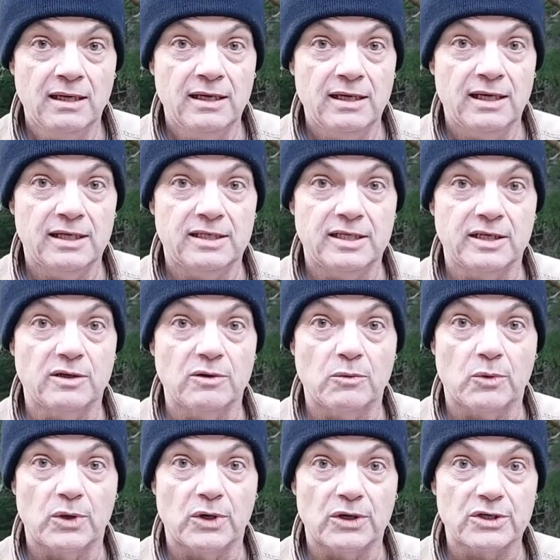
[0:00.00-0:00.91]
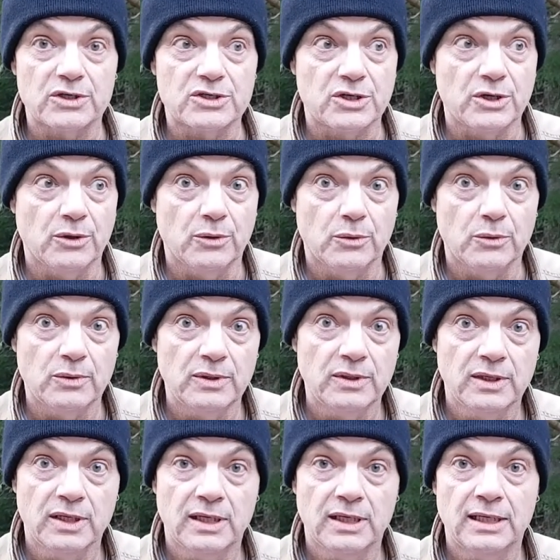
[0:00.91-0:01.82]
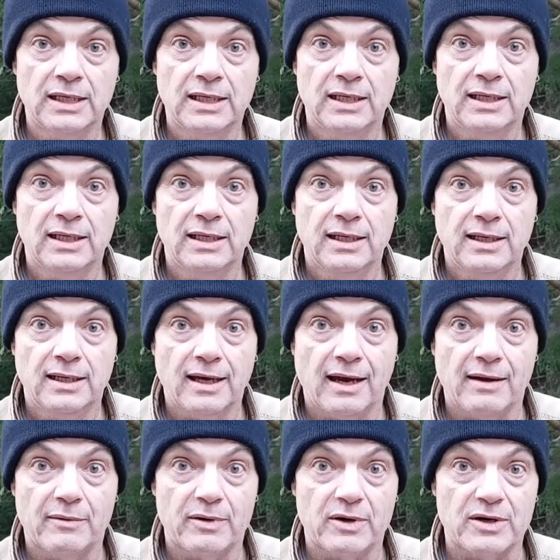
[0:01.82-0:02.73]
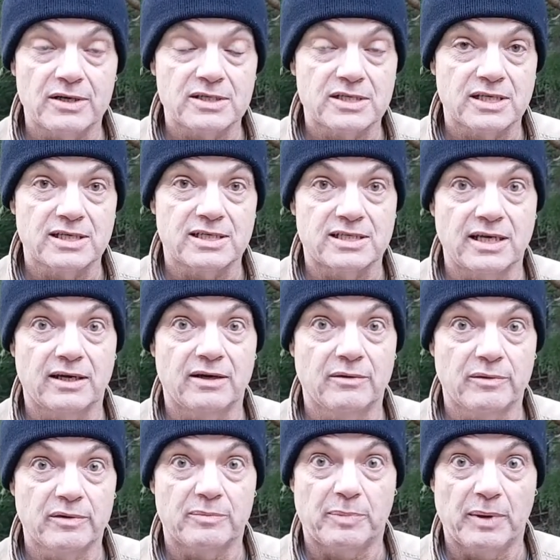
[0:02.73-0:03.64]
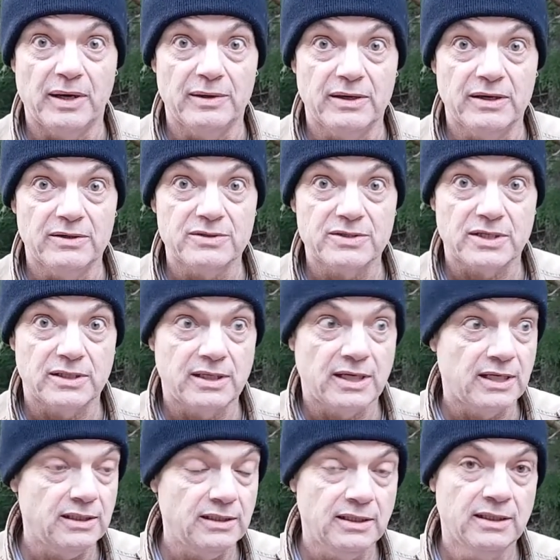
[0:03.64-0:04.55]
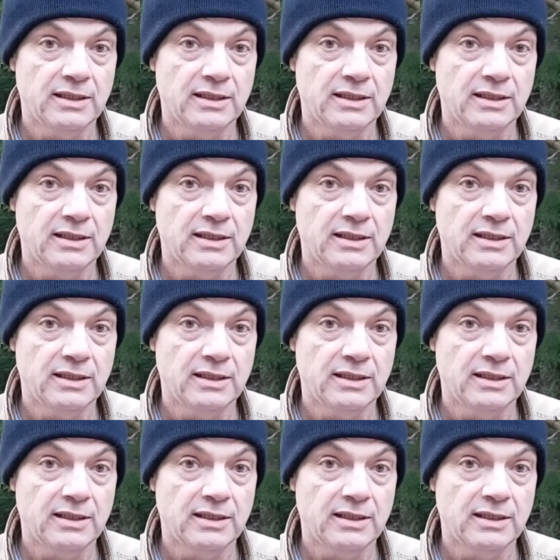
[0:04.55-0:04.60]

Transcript: it didn't work. So I would honestly say go with Brownells on that,